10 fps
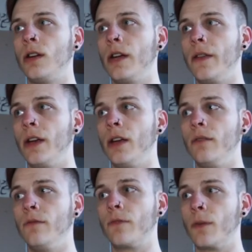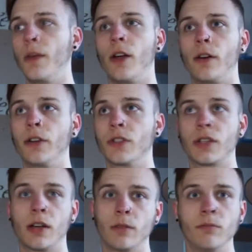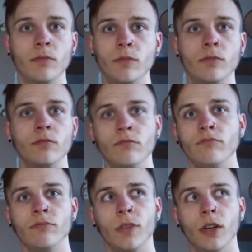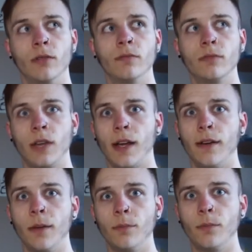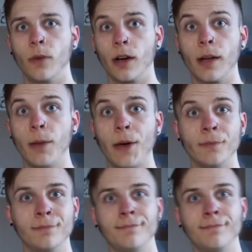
And then from there, I just kind of, you know, ended up where I am now.